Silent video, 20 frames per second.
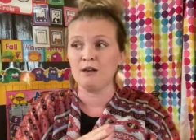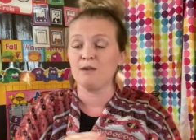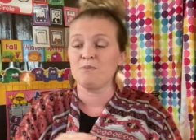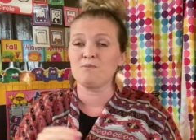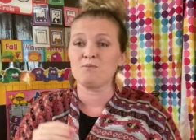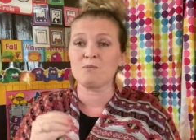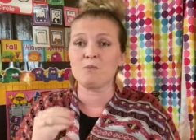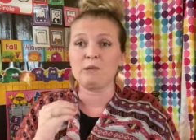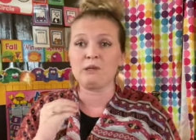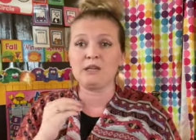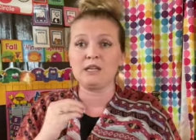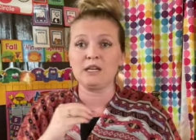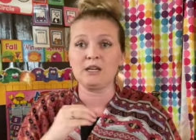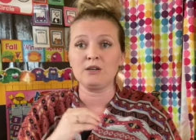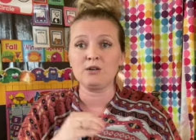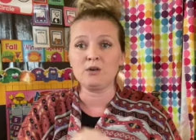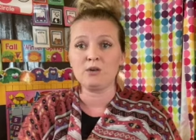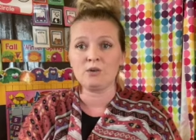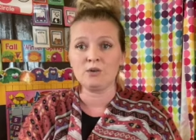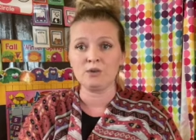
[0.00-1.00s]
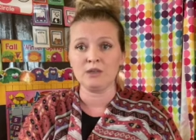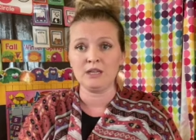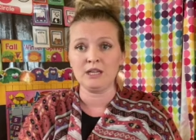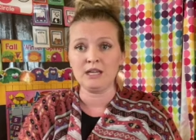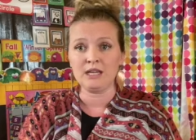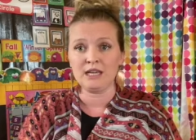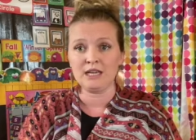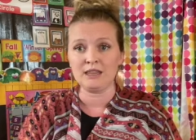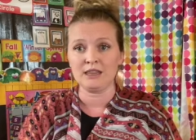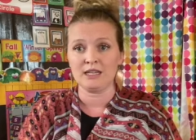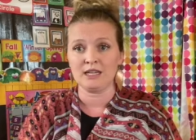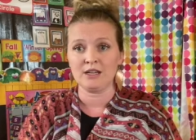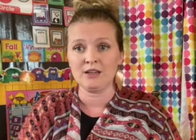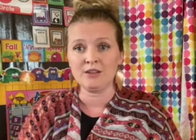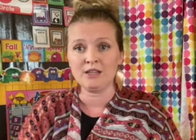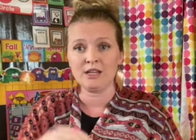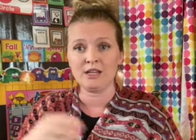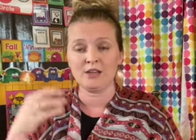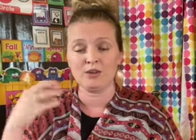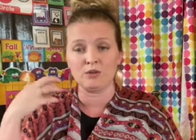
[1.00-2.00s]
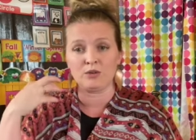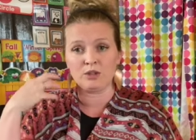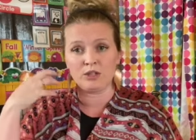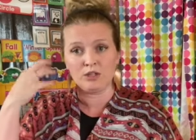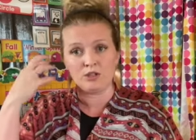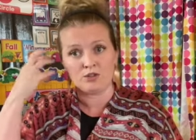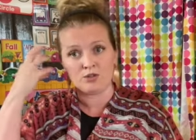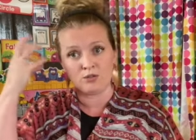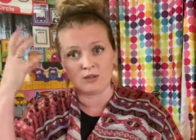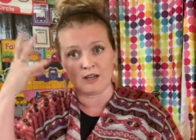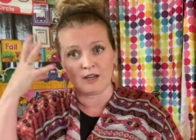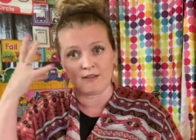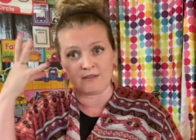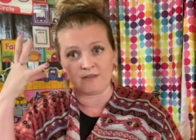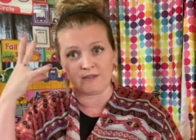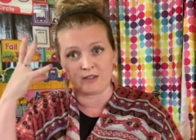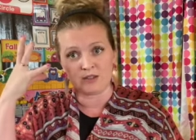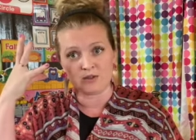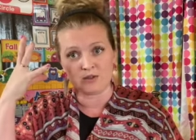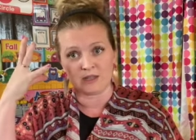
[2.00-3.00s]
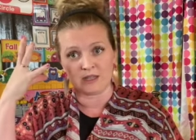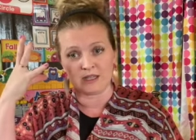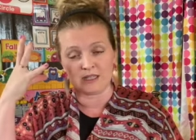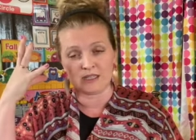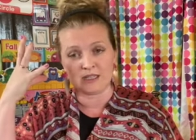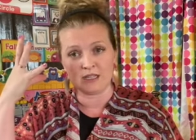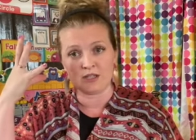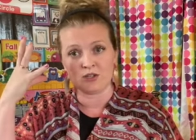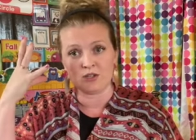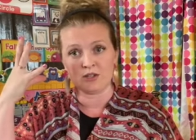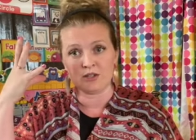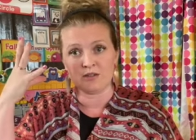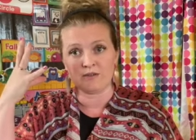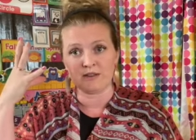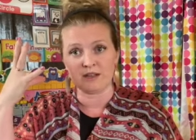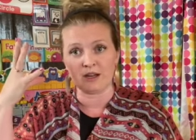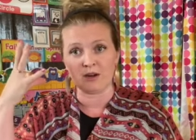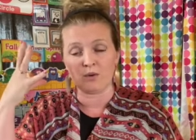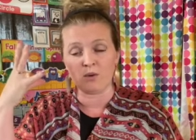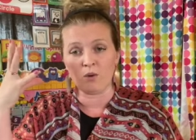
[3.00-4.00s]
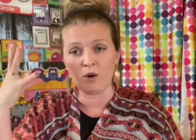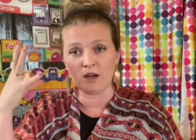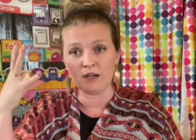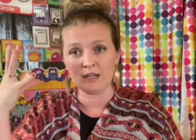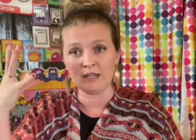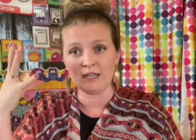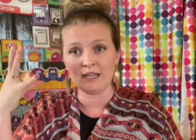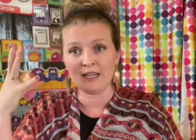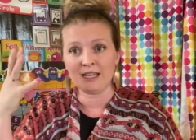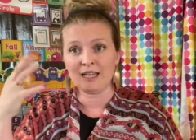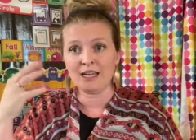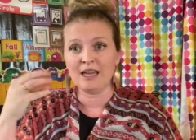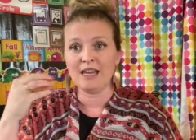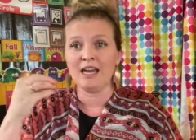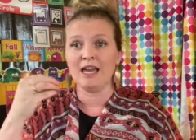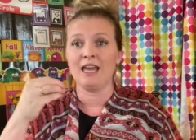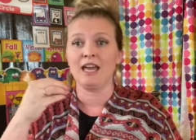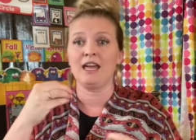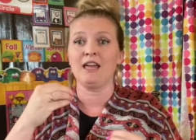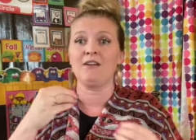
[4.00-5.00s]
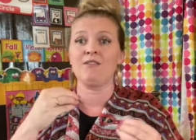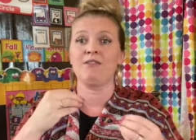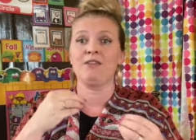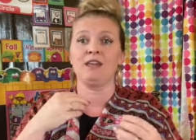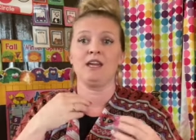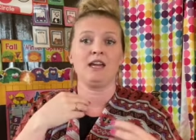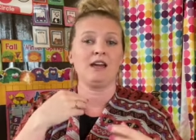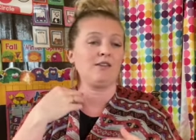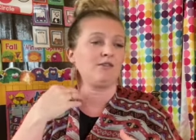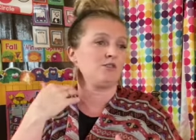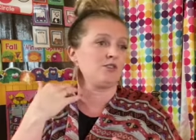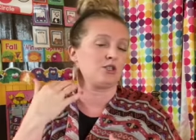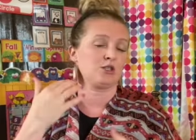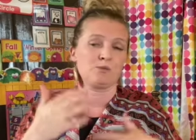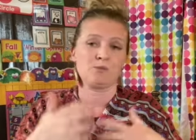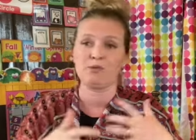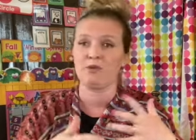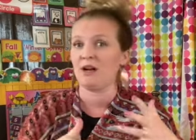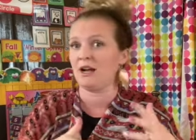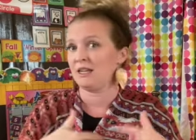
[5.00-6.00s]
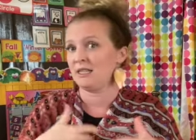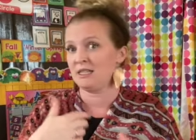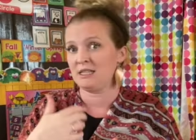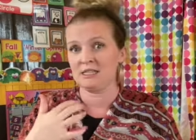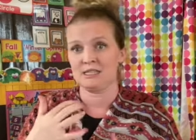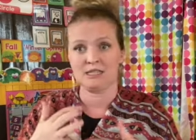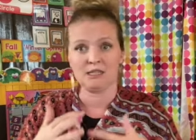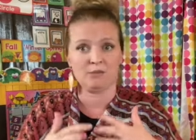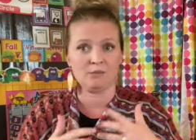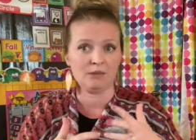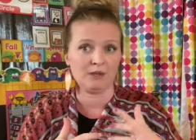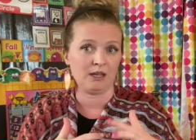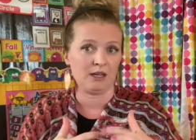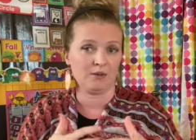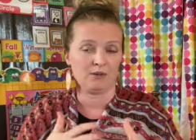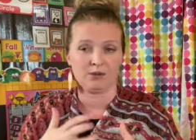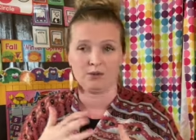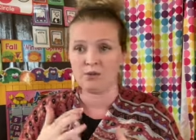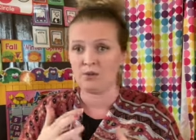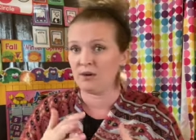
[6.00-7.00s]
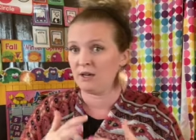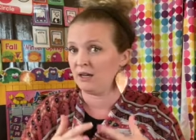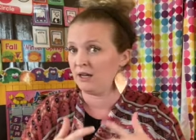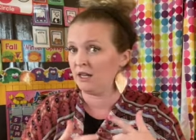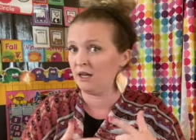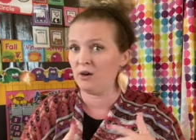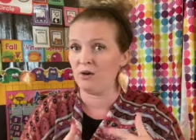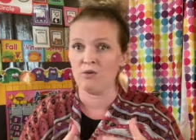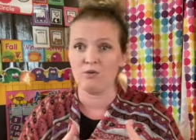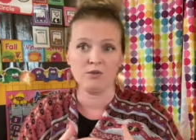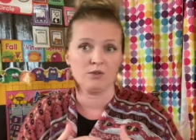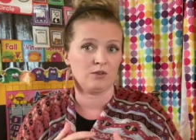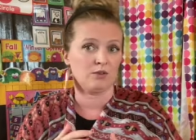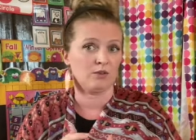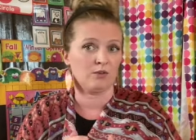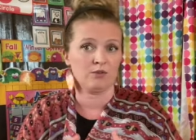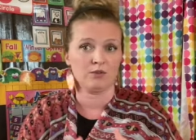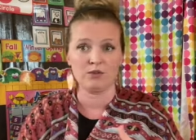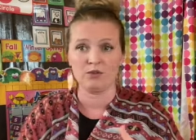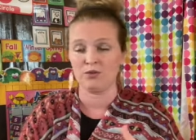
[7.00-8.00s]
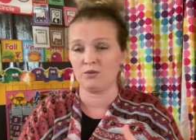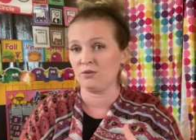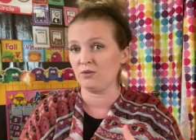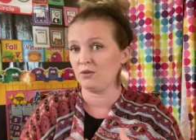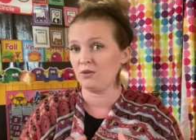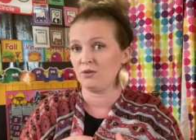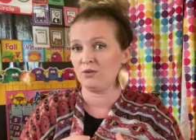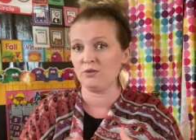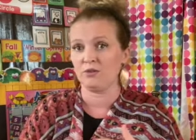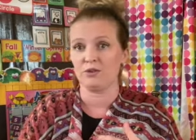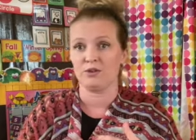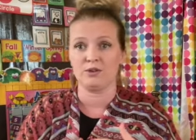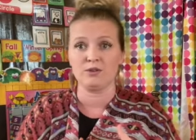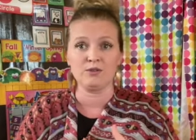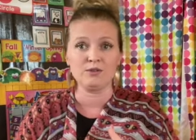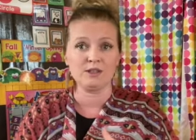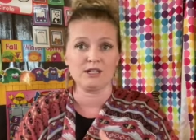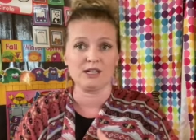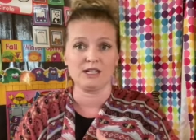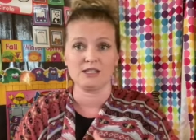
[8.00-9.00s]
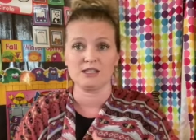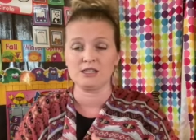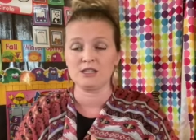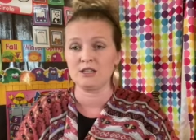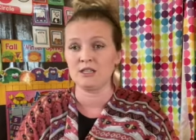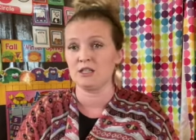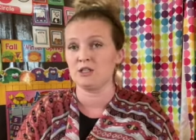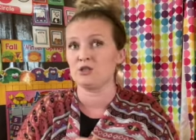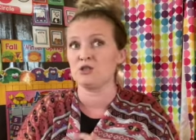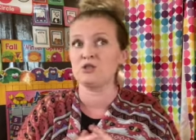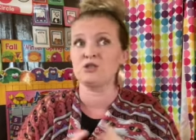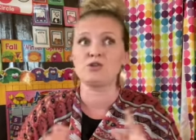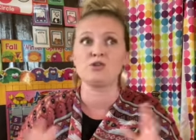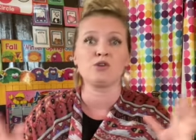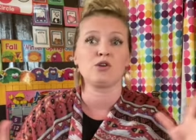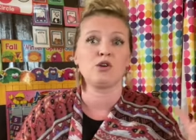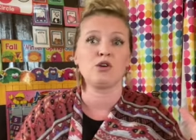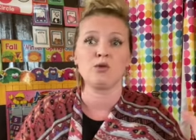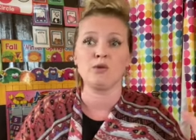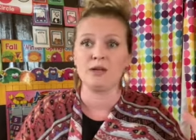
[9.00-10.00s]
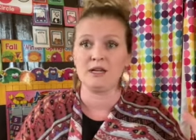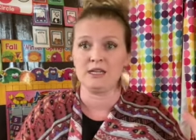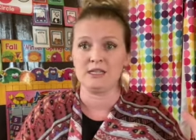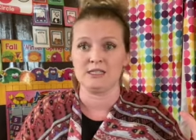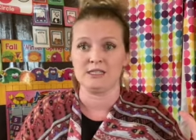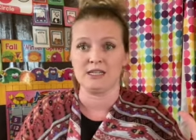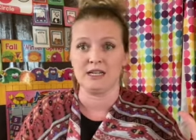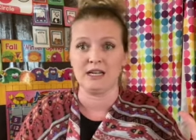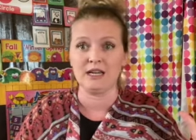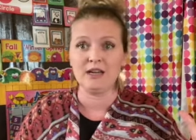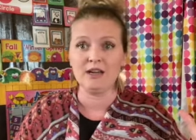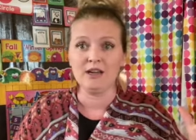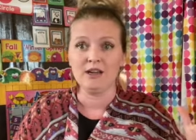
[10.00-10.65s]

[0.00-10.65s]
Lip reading: But they can only get there, they can only do that visualization of that quantity if they have just practiced and played with quantity over and over and over and over and over again until it's so easy.